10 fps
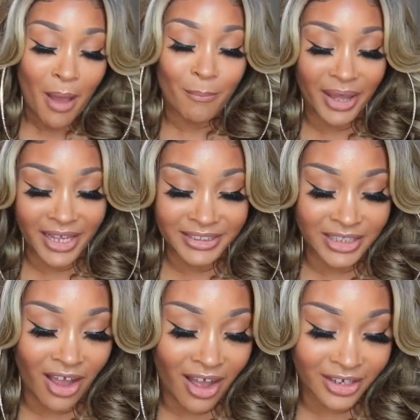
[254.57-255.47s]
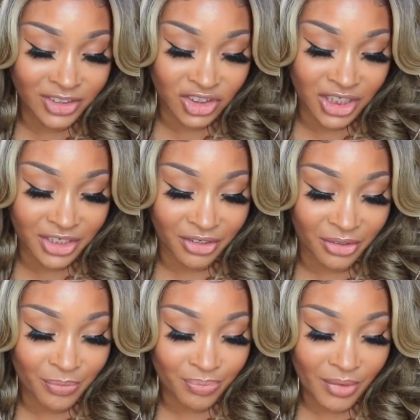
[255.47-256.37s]
but it's called
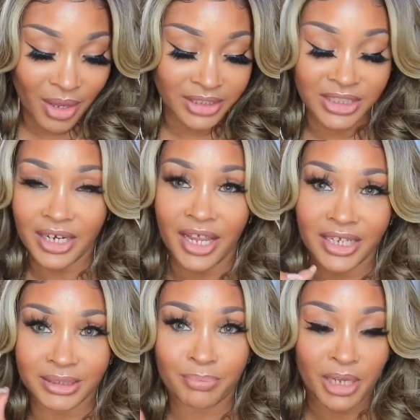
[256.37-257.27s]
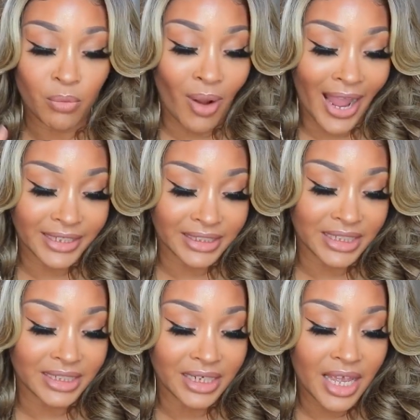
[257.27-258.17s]
Chill. It's gonna, it's
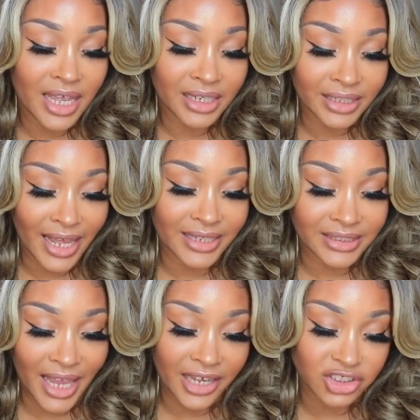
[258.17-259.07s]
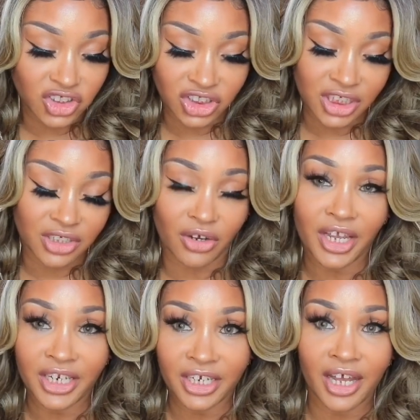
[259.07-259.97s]
BYD Lace H Chill
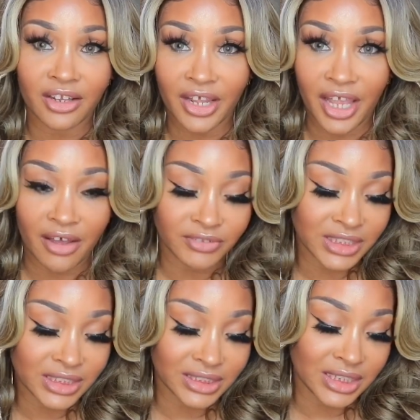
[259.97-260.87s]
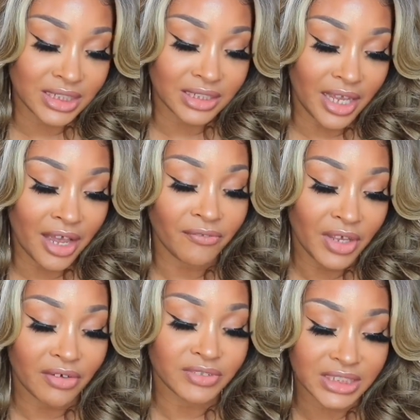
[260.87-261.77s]
in the color FTT,
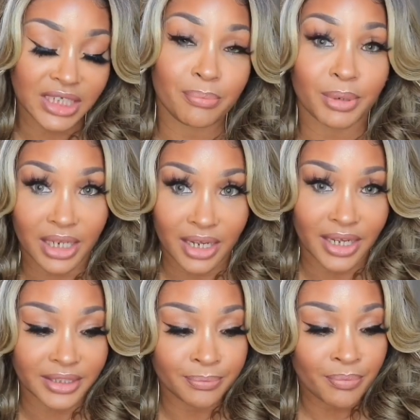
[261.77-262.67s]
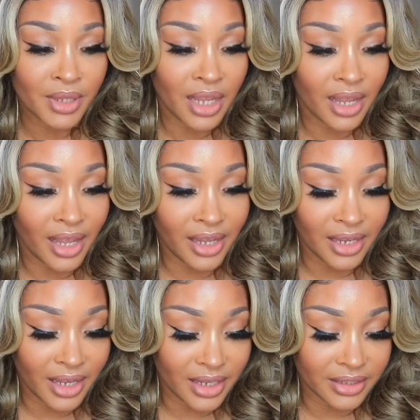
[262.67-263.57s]
FFT Blonde
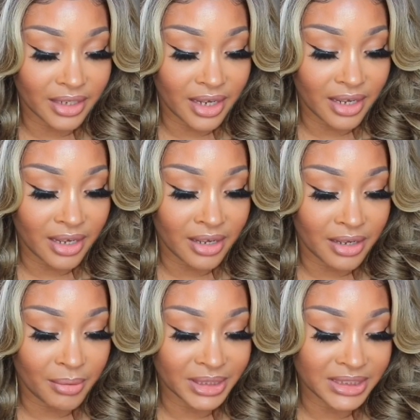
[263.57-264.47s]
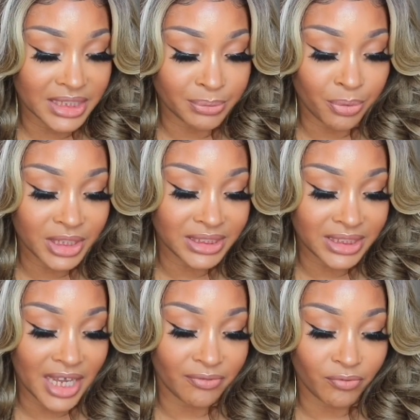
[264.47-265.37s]
and um, it says
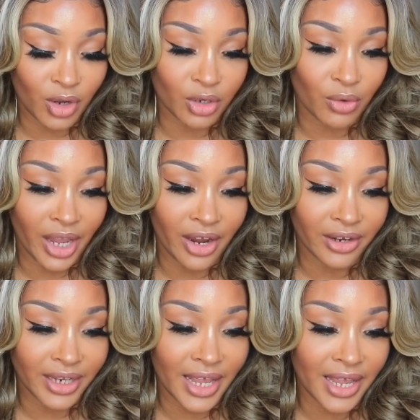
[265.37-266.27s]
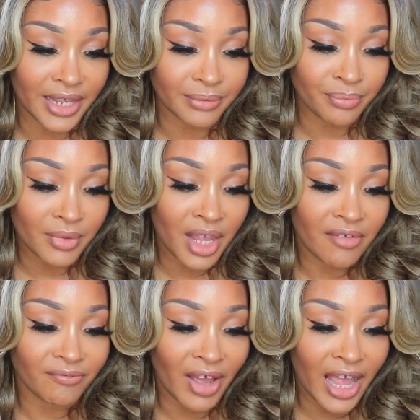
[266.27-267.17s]
preset frontal hairline
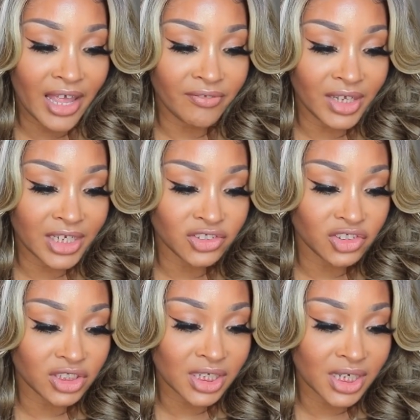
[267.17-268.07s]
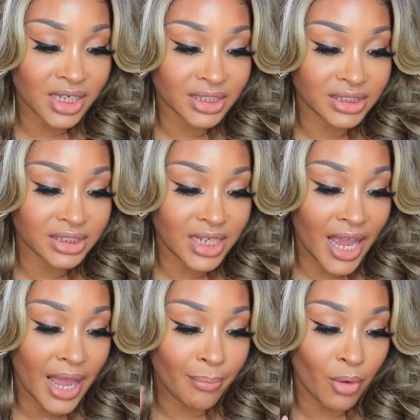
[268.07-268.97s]
five inches
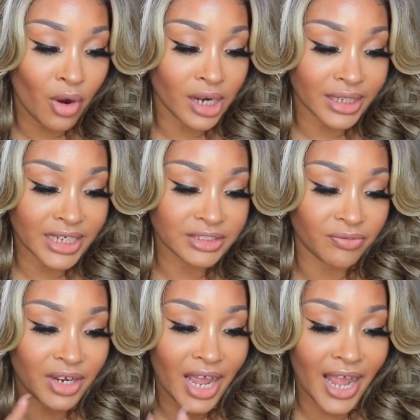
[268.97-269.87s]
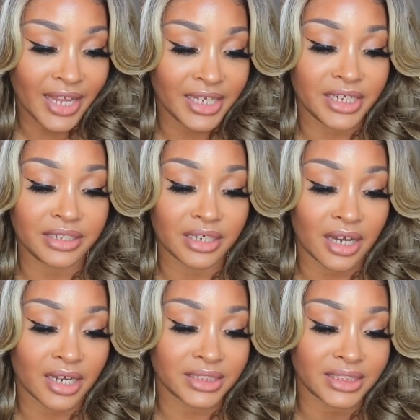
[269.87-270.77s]
top part lace front high heat
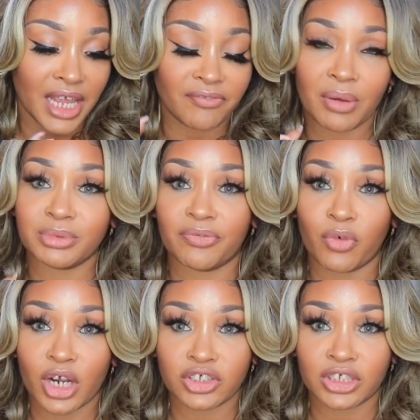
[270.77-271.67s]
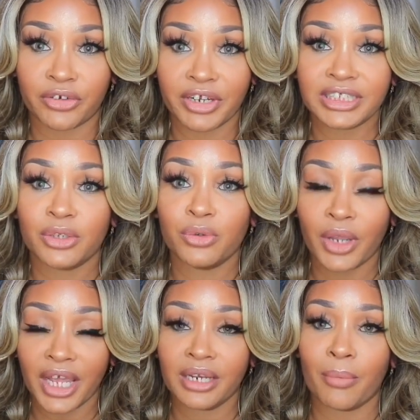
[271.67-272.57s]
uh, safe up to 400 degrees so you
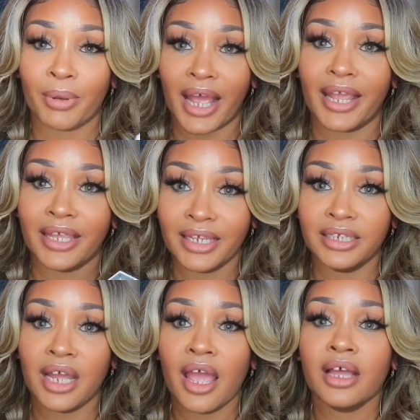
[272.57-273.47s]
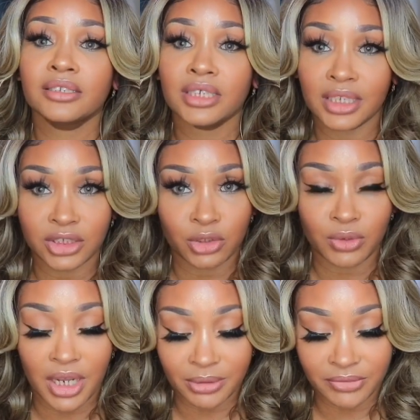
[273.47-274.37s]
can apply heat to this
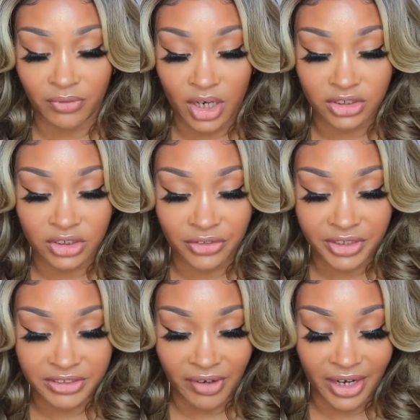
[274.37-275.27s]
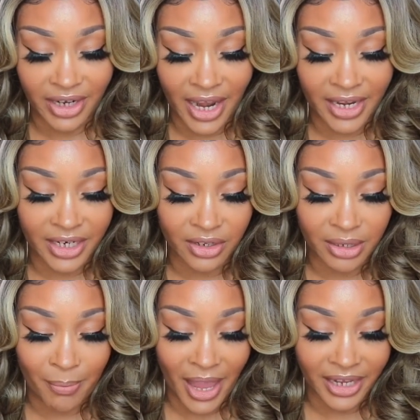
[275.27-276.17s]
unit up to 400 degrees Fahrenheit and on
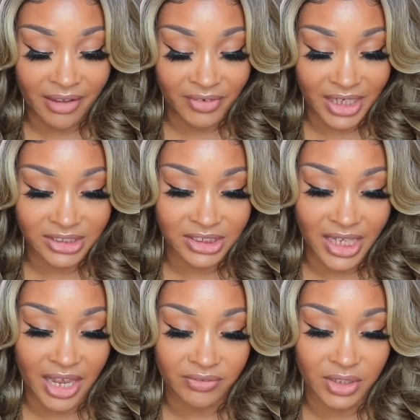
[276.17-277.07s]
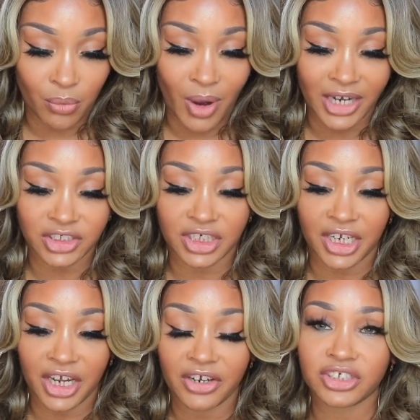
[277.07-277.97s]
the back of it it just have your washing and
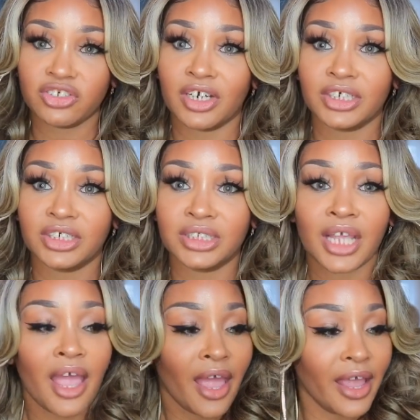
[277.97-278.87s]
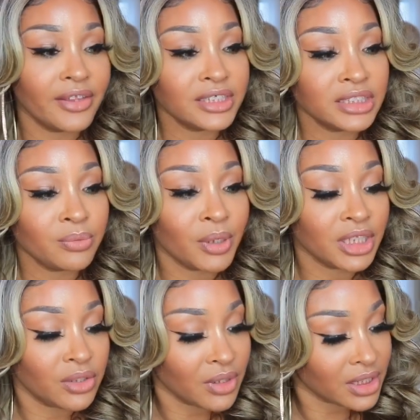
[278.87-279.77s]
care instructions and this is what
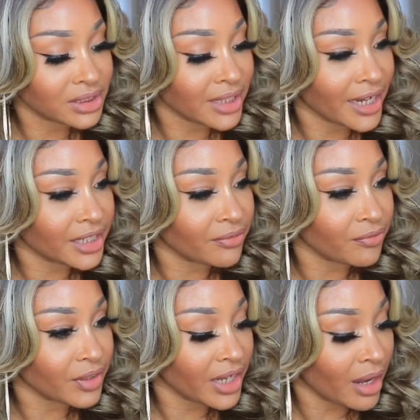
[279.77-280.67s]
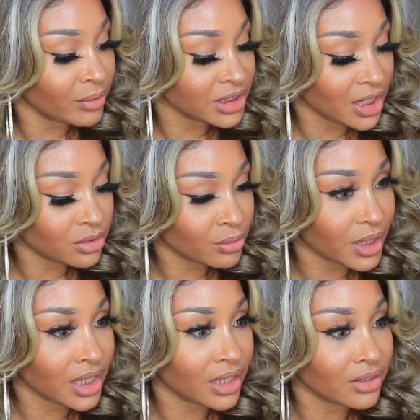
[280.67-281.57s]
the unit looks like in the front I wish I knew
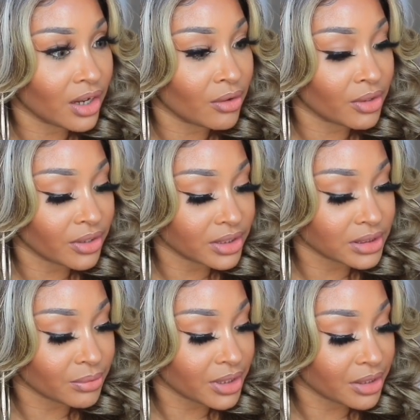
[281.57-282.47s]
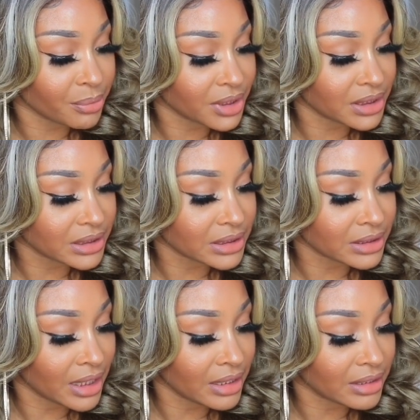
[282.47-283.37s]
what color old girl is wearing because
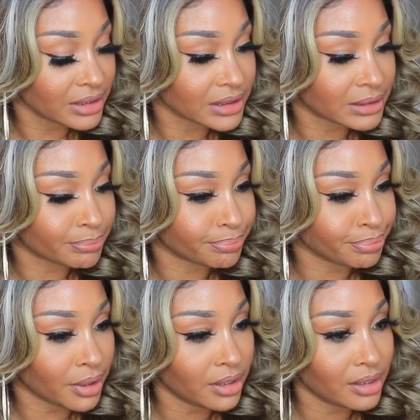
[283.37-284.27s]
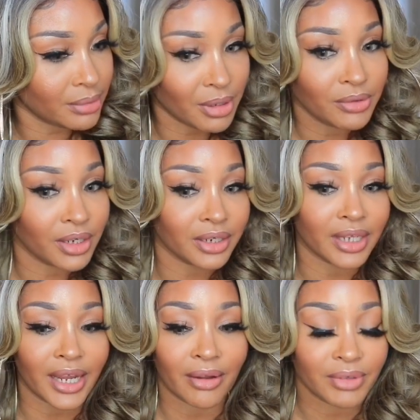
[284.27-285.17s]
that color is bomb on her
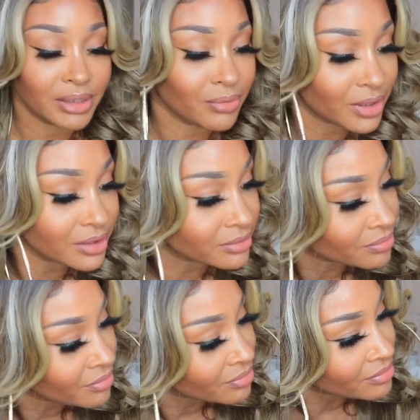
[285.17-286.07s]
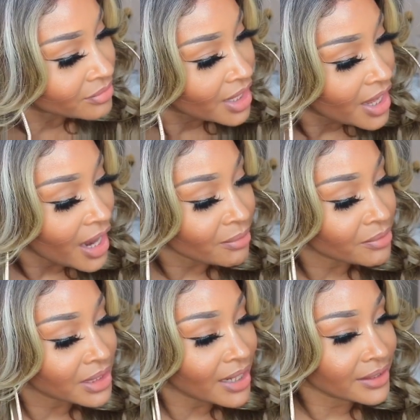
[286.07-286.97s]
like I really want I
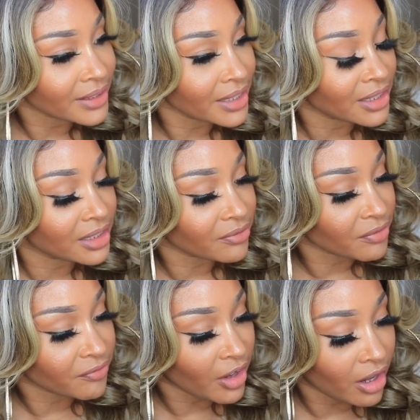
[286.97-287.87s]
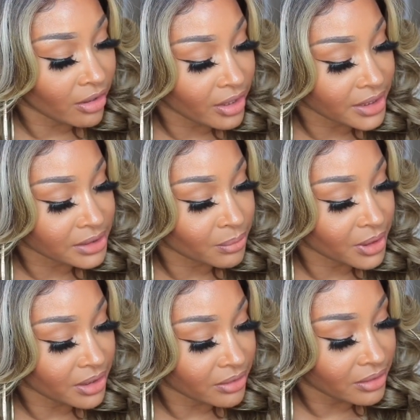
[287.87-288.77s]
really like that color for fall as
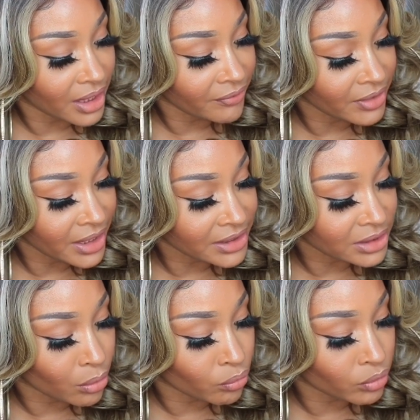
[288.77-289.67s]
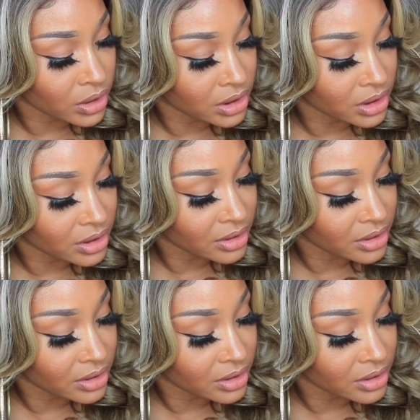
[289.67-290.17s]
well I feel like it's a really